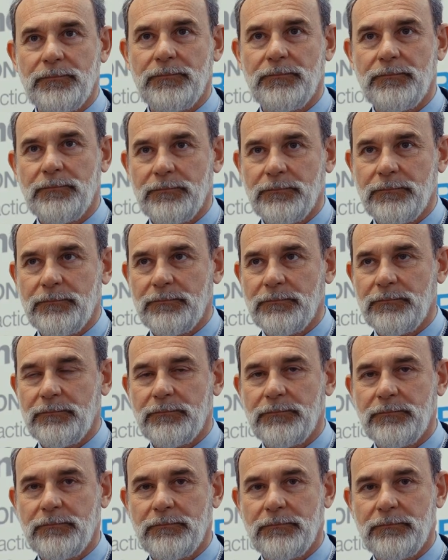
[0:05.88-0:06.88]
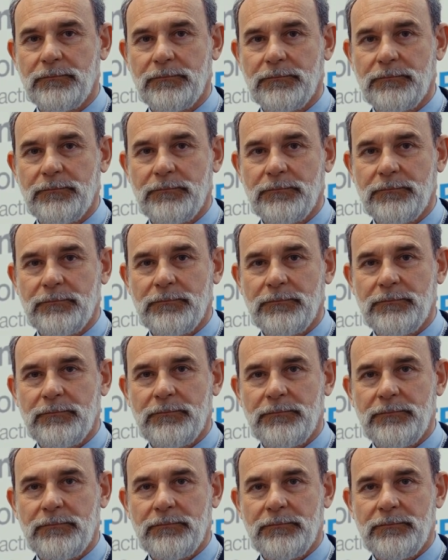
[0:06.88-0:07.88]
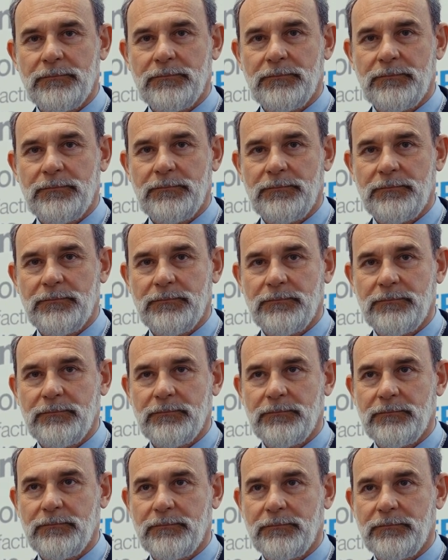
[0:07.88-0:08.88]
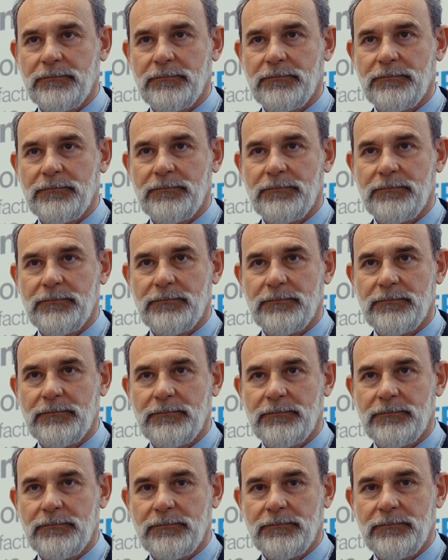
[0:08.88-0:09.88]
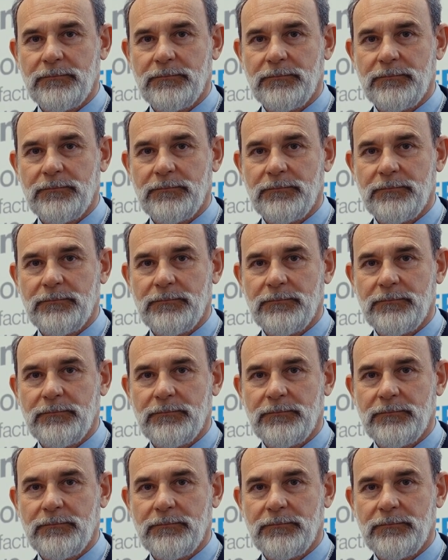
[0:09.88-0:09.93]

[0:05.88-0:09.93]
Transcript: The person shown says nothing.